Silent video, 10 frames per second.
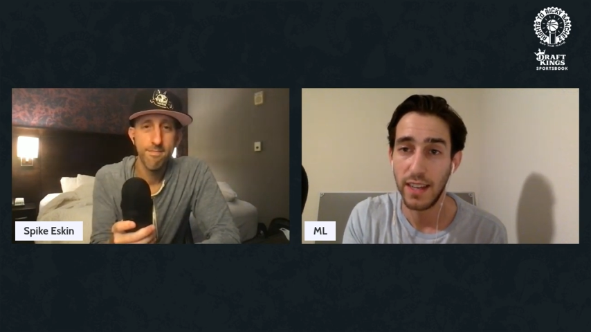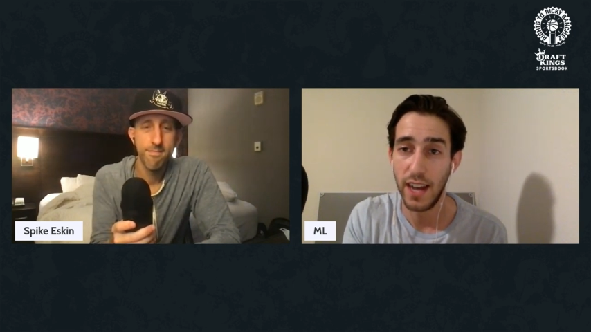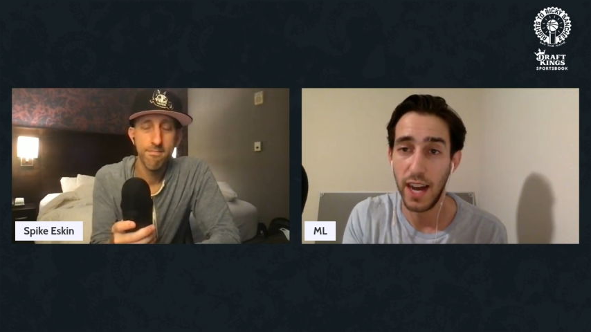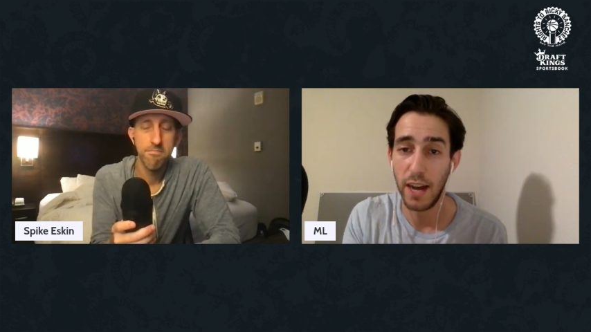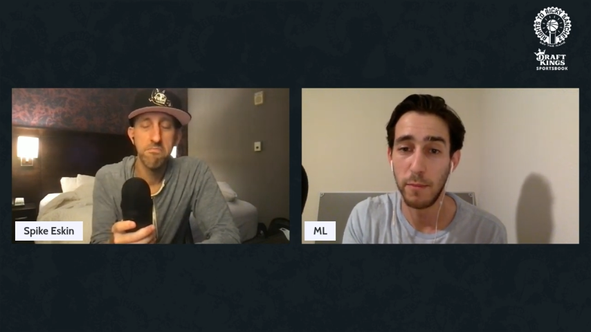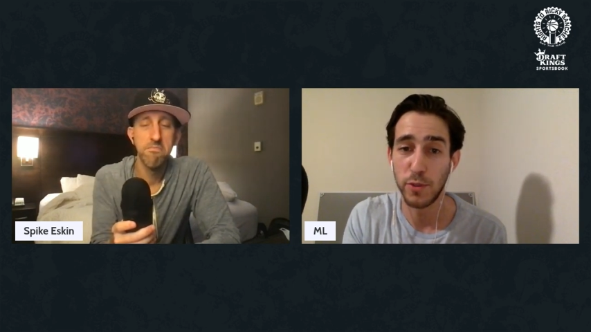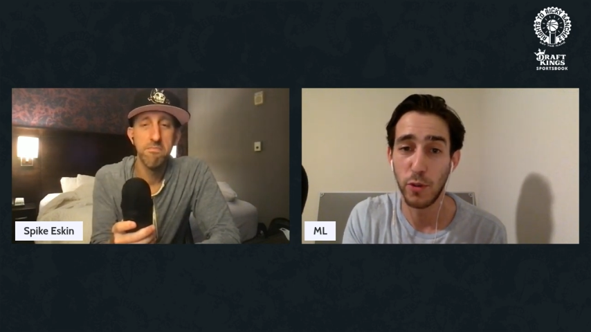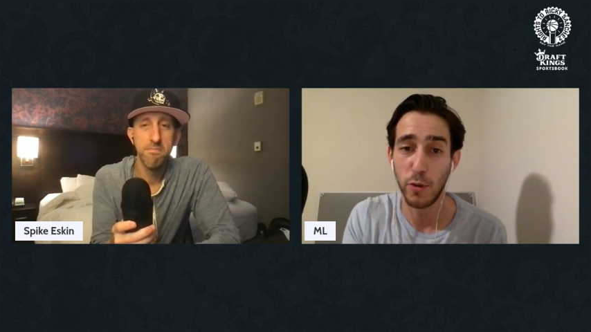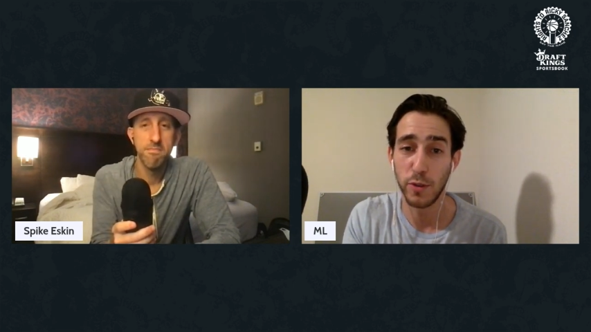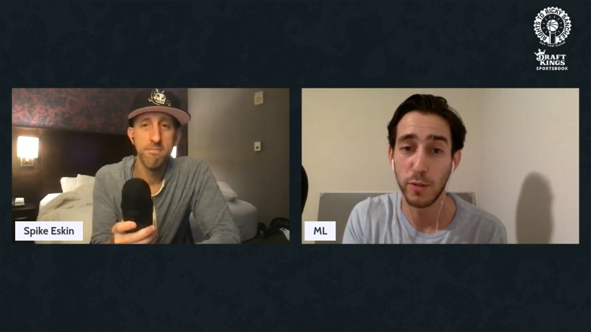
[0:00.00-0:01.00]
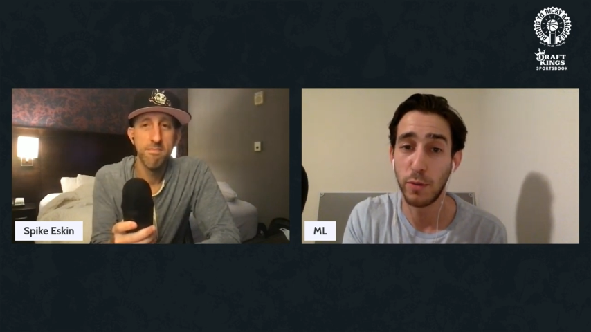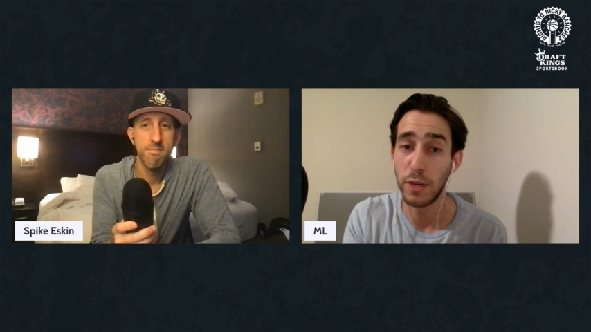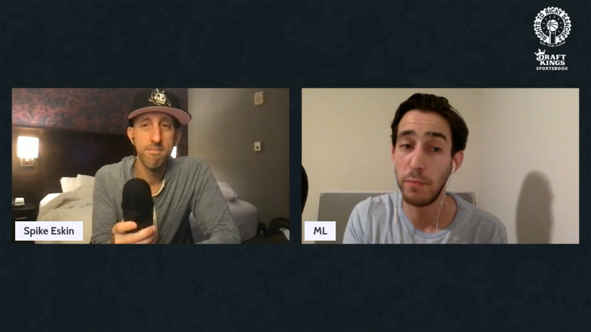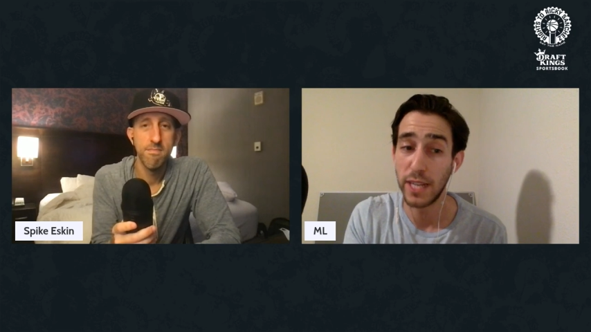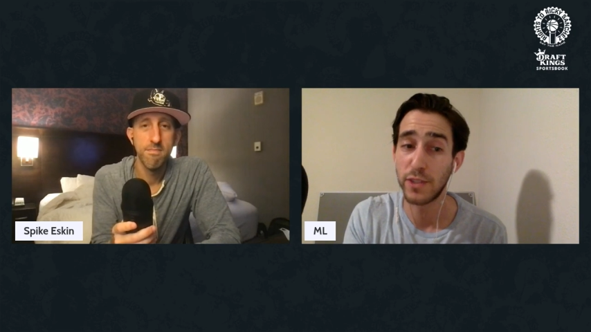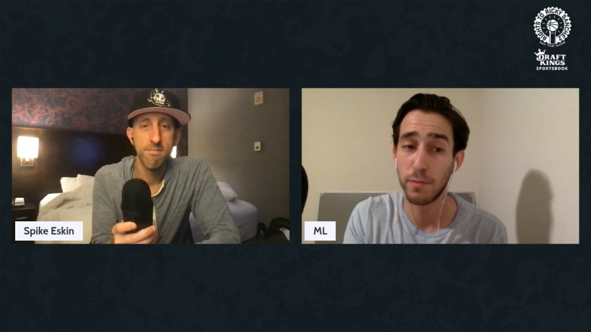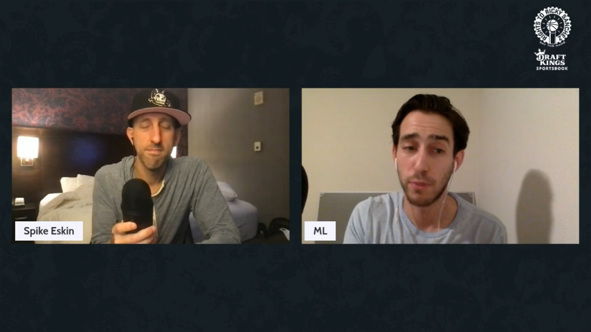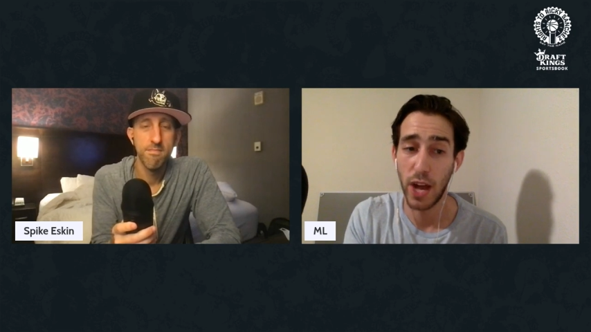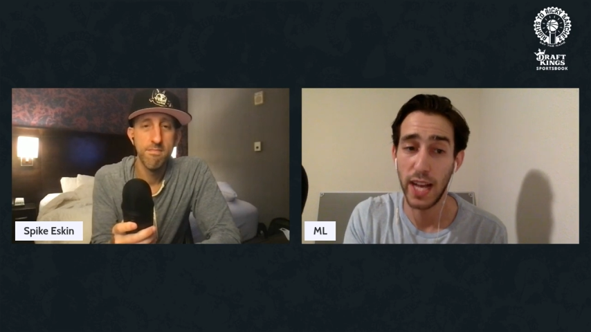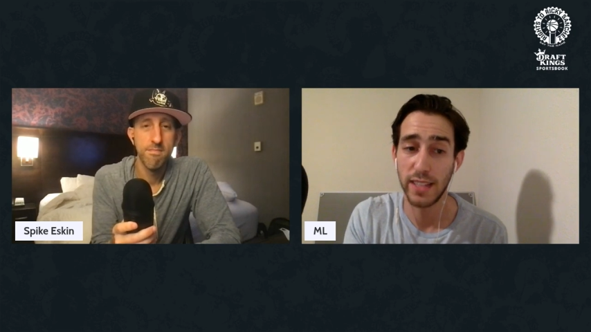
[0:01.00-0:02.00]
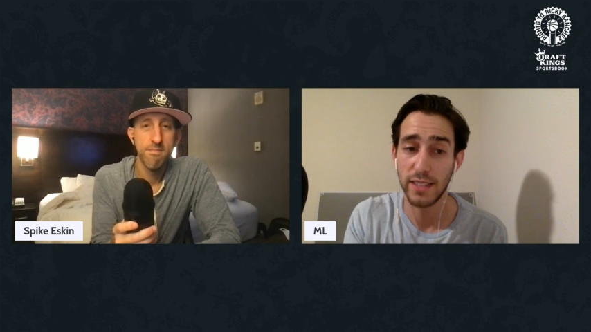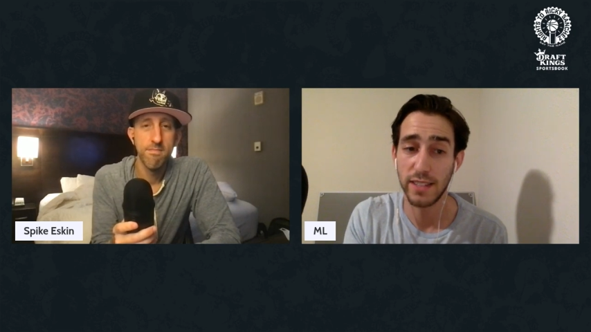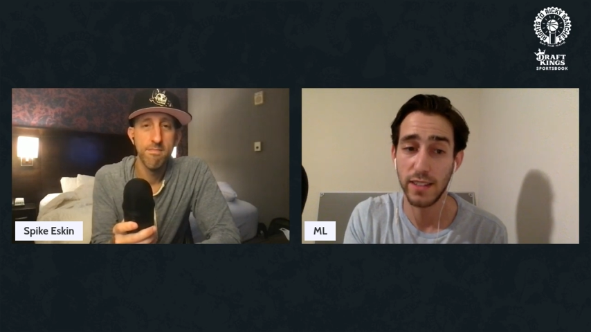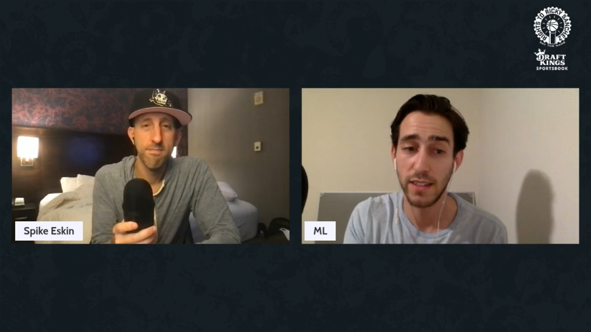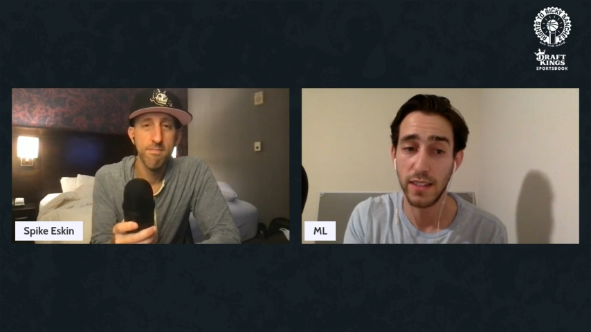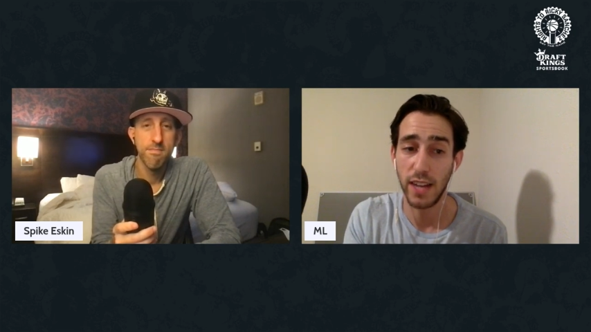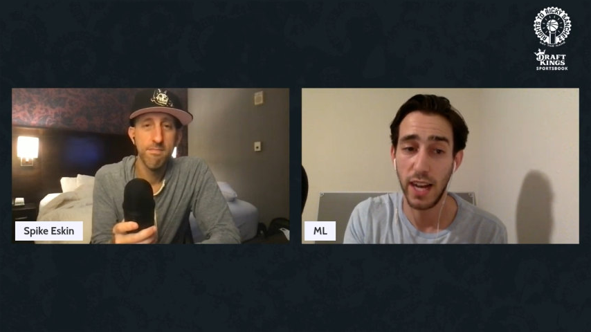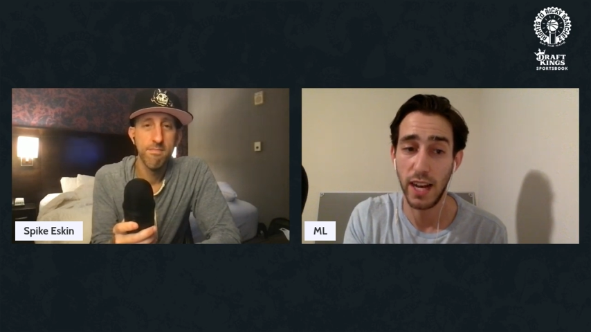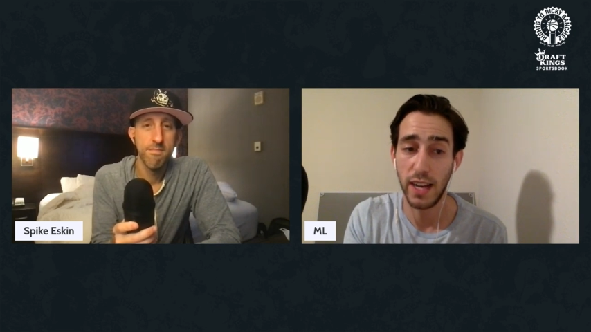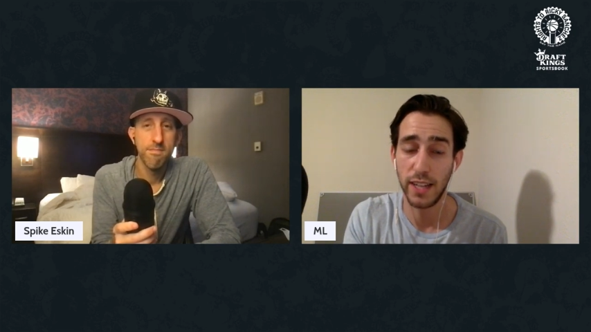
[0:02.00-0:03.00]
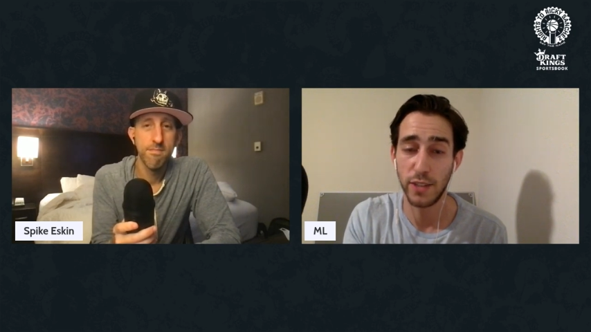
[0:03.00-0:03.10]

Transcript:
Speaker 1: Um, so it was a pretty big surprise uh,